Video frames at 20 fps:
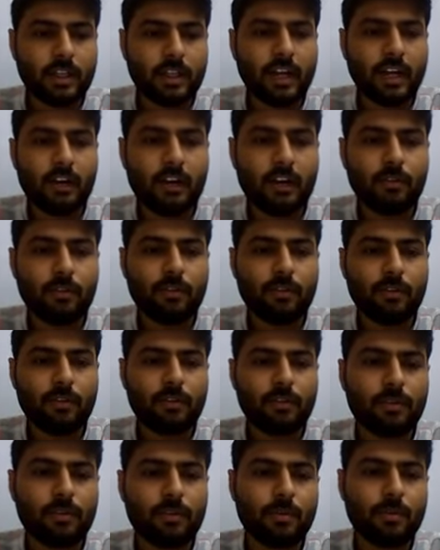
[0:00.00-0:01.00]
Now
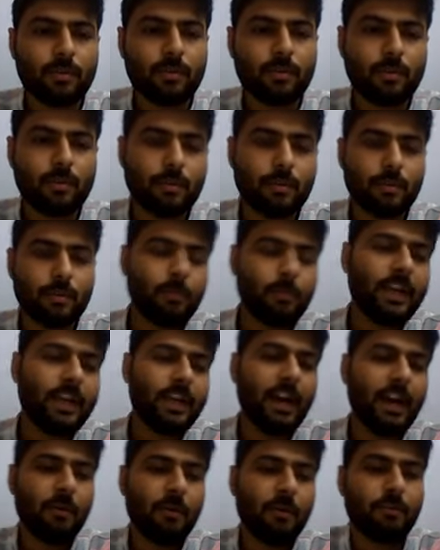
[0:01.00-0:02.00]
we
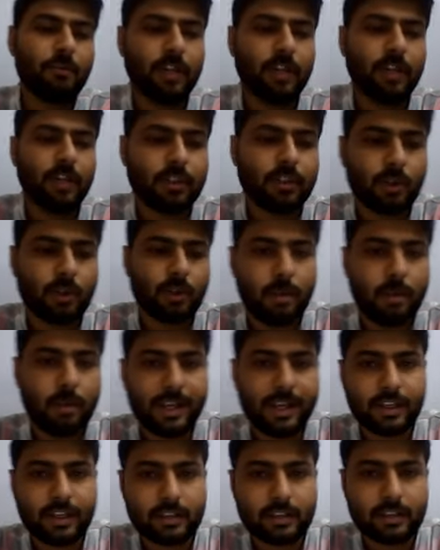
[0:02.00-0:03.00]
have first
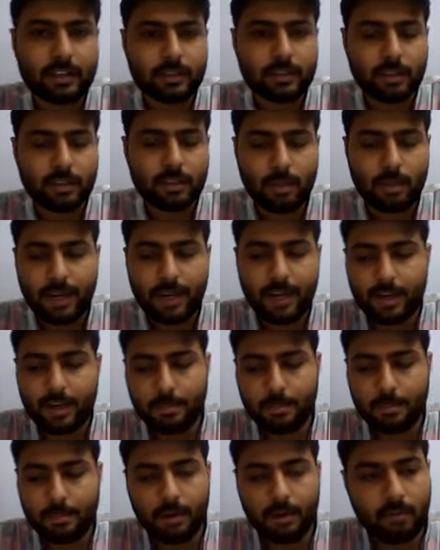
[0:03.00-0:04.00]
topic
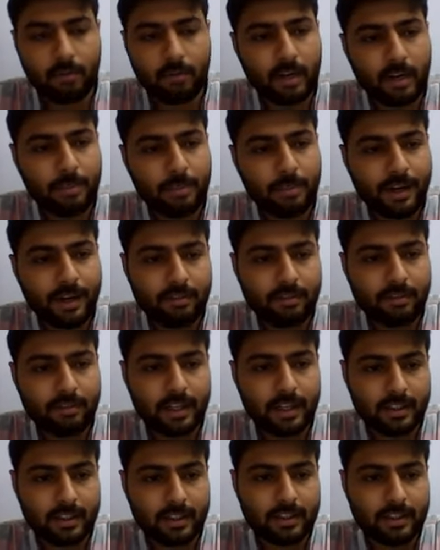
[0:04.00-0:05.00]
number
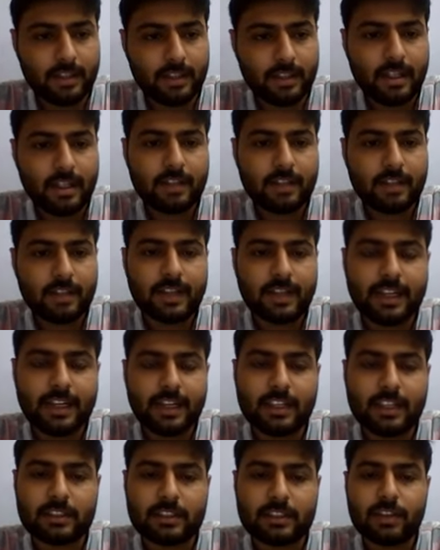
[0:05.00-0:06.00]
1.1, that
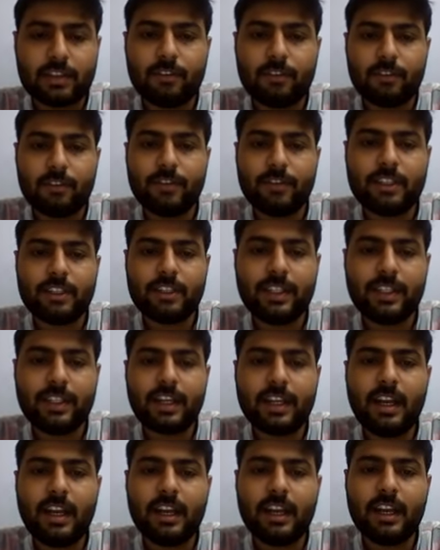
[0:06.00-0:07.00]
is
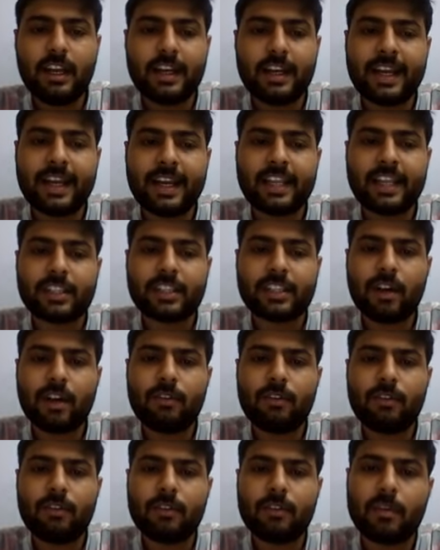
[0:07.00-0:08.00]
physical nature
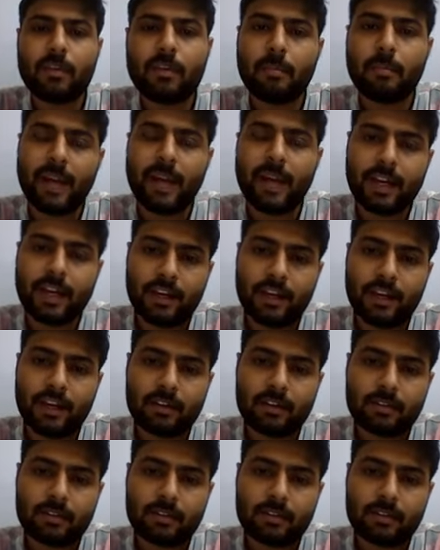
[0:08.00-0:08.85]
of matter.